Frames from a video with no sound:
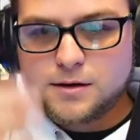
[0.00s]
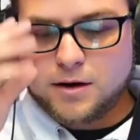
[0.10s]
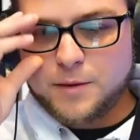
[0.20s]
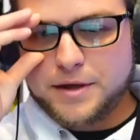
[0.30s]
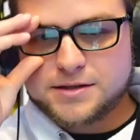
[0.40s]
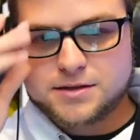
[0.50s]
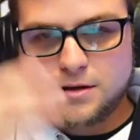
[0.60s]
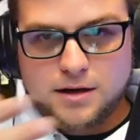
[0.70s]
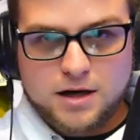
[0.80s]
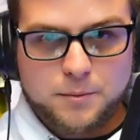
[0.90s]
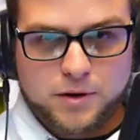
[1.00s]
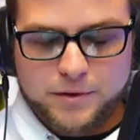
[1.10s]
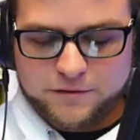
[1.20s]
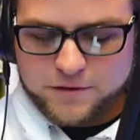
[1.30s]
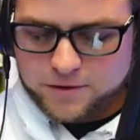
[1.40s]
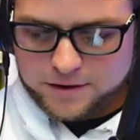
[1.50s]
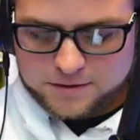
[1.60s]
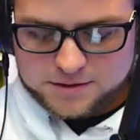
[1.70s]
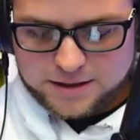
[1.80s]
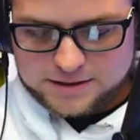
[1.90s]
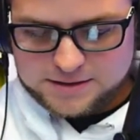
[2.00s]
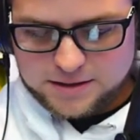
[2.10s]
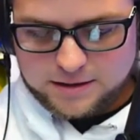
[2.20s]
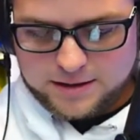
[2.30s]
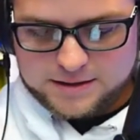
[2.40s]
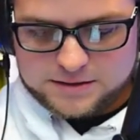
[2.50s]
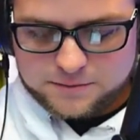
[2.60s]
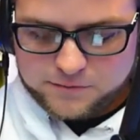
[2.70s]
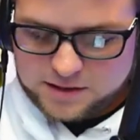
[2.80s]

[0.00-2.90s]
comments up on my phone here so I can see you guys.